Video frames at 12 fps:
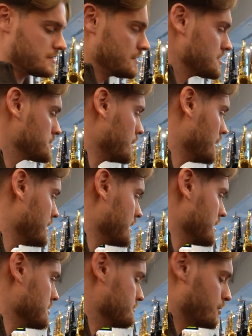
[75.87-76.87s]
This one
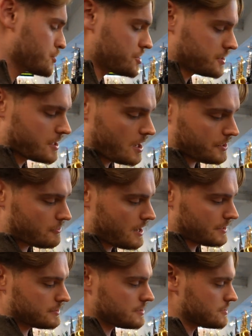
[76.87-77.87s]
is pushing 9
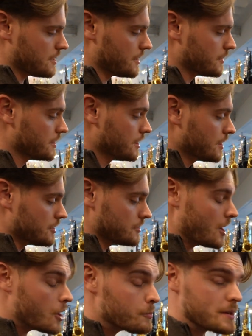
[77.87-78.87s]
grand, so
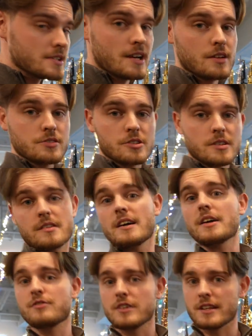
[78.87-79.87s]
you'd hope it sounds good, and
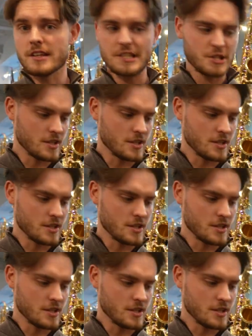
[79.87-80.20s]
thankfully it